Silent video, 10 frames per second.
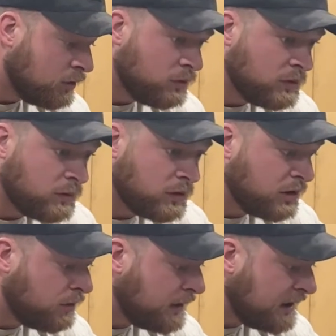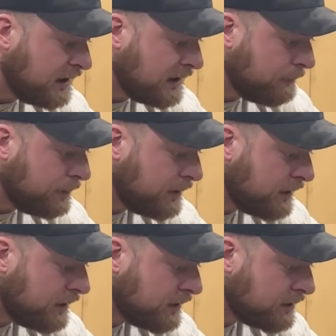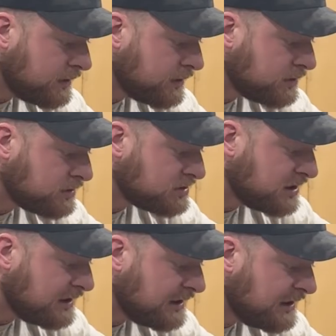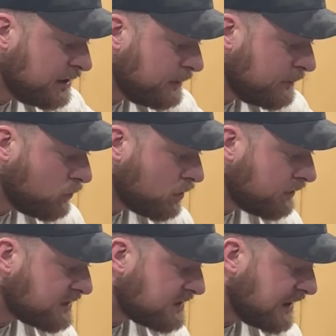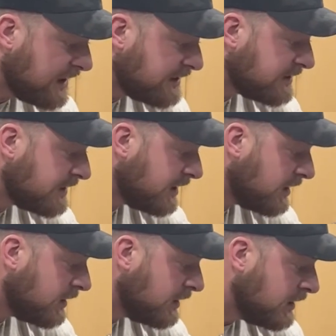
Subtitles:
we will go up just a little bit more of a size here.